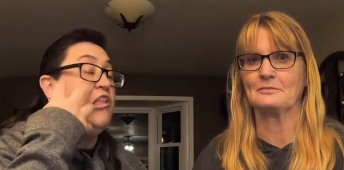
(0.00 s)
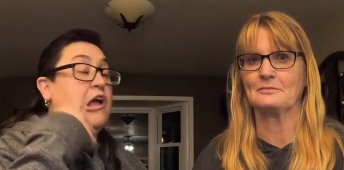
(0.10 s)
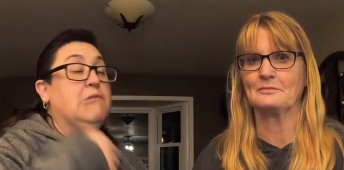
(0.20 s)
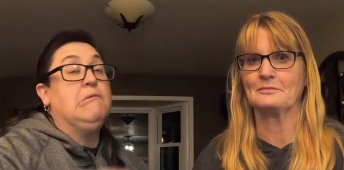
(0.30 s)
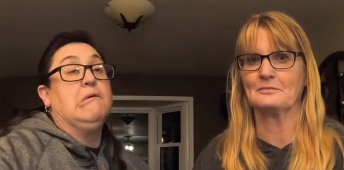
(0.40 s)

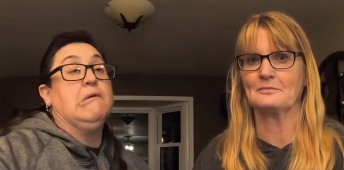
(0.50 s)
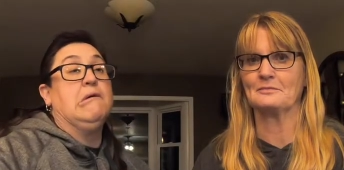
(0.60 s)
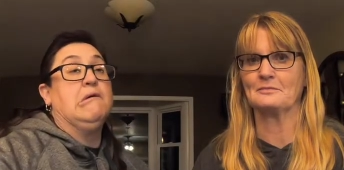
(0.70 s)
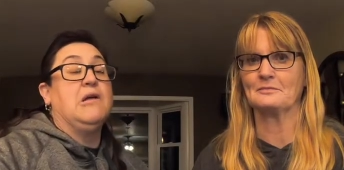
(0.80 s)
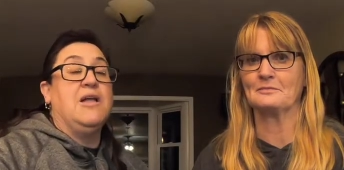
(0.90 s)
Speaker 1: like,
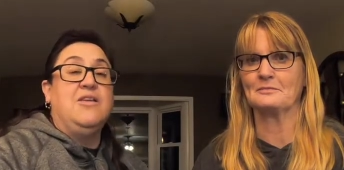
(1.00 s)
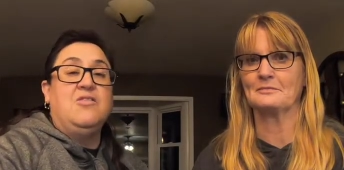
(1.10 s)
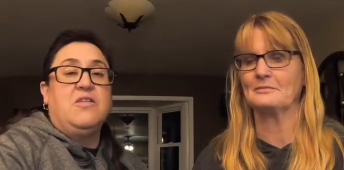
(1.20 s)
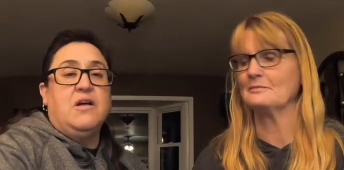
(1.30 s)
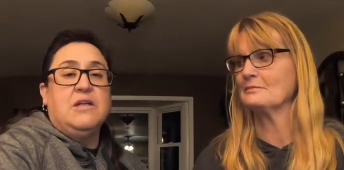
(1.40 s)
mm, and
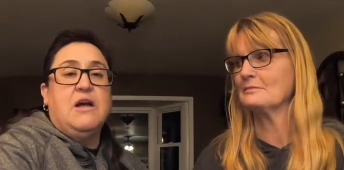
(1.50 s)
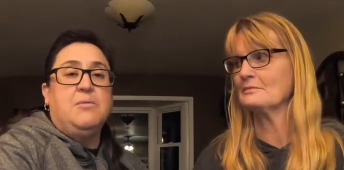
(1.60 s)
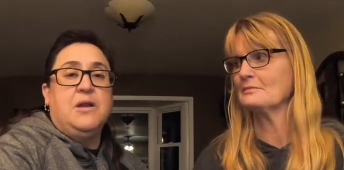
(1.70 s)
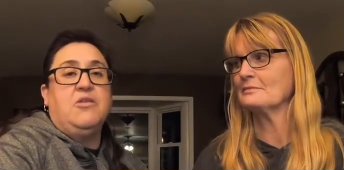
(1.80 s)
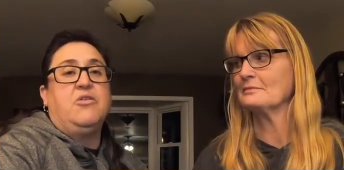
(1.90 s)
he's telling
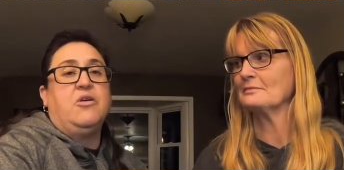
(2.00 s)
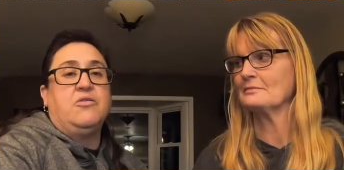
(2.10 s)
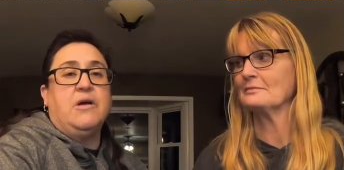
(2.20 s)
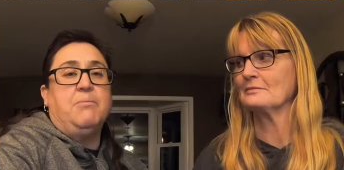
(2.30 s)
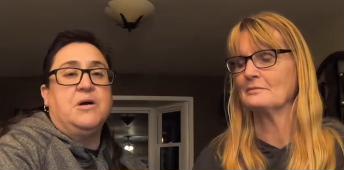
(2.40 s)
everybody in
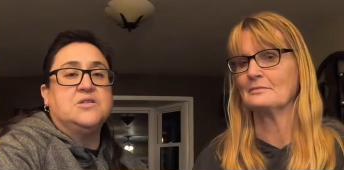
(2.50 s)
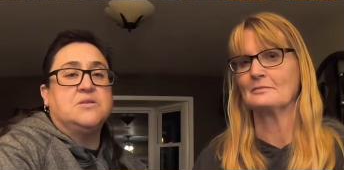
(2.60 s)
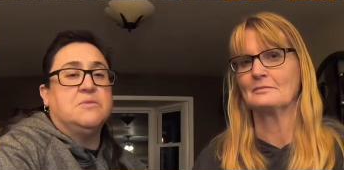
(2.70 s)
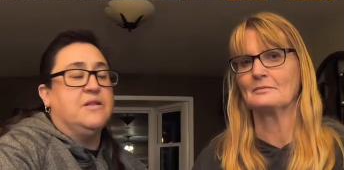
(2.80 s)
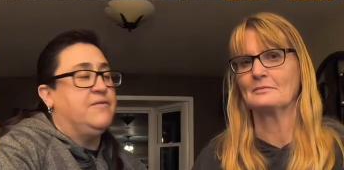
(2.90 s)
church I
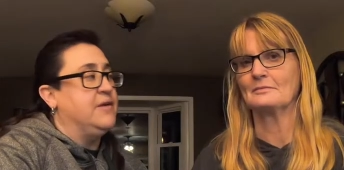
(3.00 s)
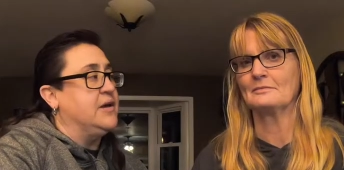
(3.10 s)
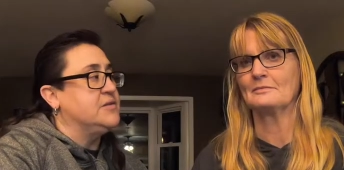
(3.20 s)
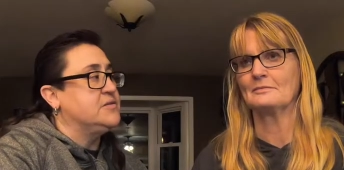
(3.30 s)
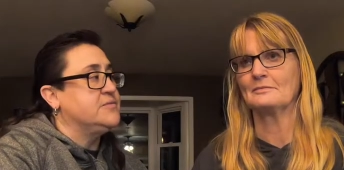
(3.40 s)
punched him in the
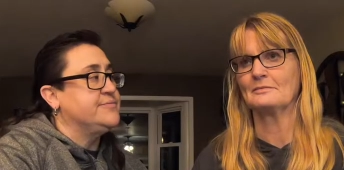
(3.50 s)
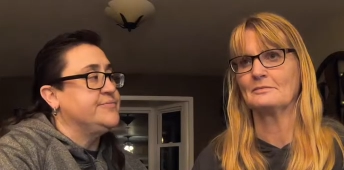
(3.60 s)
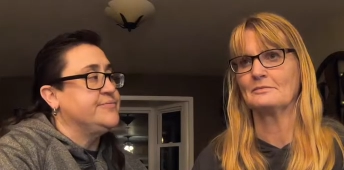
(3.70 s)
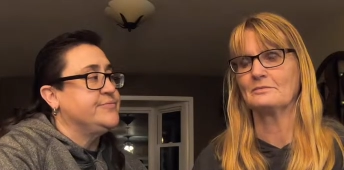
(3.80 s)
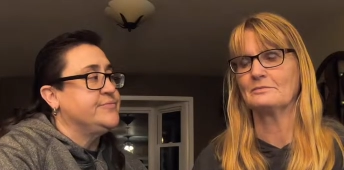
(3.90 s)
face.
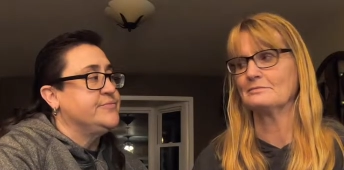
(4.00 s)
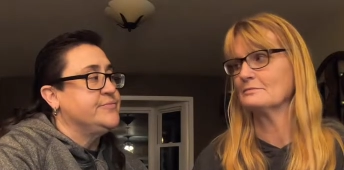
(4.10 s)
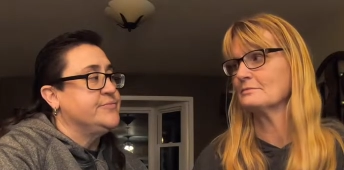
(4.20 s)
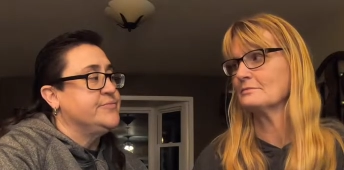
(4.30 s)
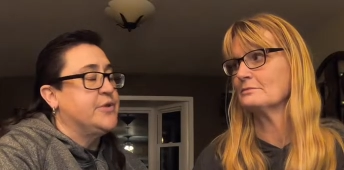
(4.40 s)

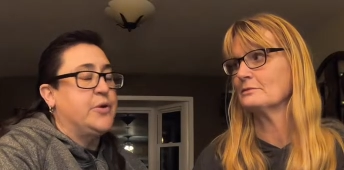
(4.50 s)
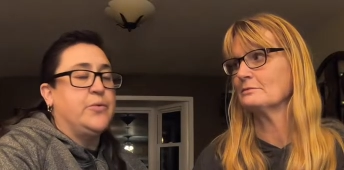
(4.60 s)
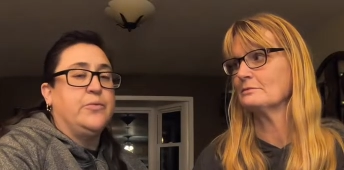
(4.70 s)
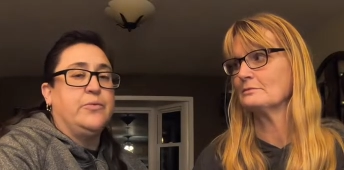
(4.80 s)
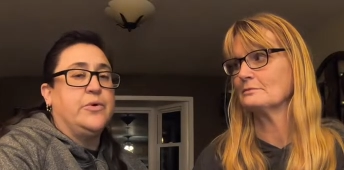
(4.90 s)

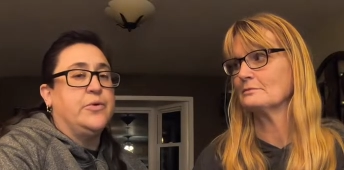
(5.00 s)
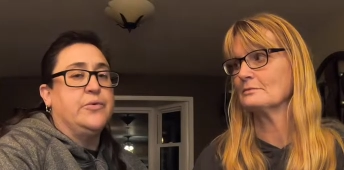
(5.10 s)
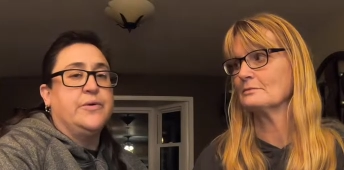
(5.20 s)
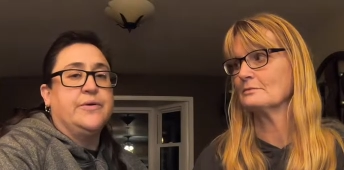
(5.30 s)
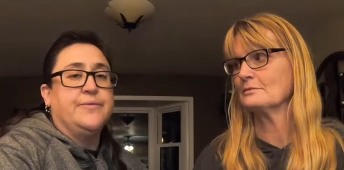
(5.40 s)

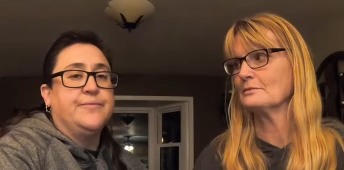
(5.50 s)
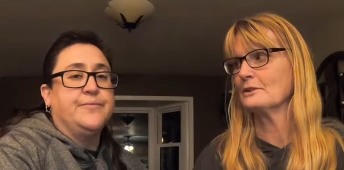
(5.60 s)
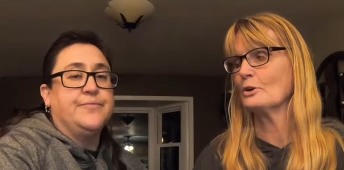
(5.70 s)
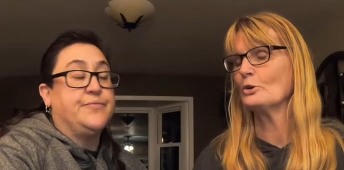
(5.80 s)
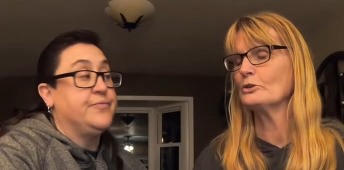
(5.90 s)
Rude.
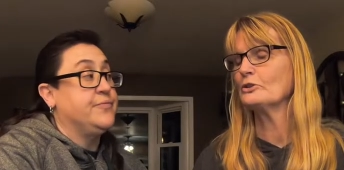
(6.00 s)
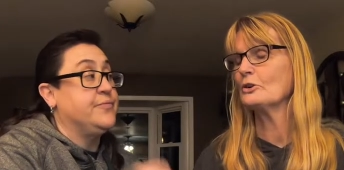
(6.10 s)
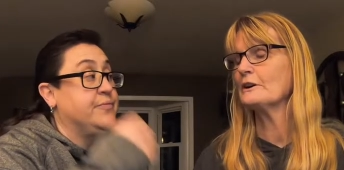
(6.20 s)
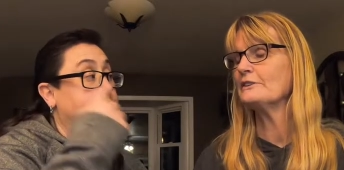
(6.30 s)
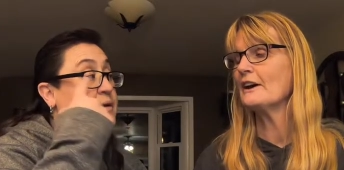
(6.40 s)
Speaker 2: Cool
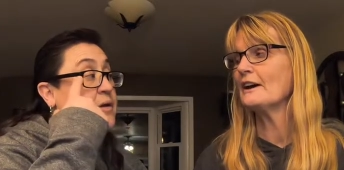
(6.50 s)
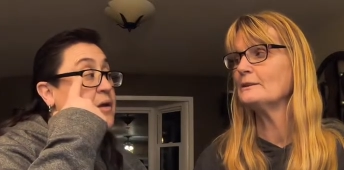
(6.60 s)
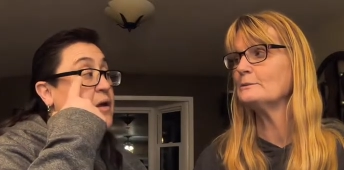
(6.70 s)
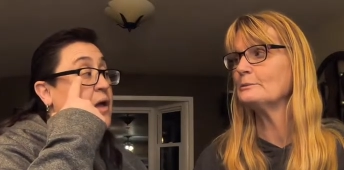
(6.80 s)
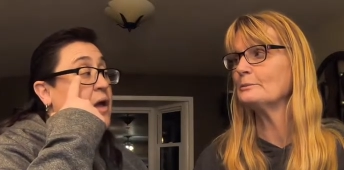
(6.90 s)
story, Ted.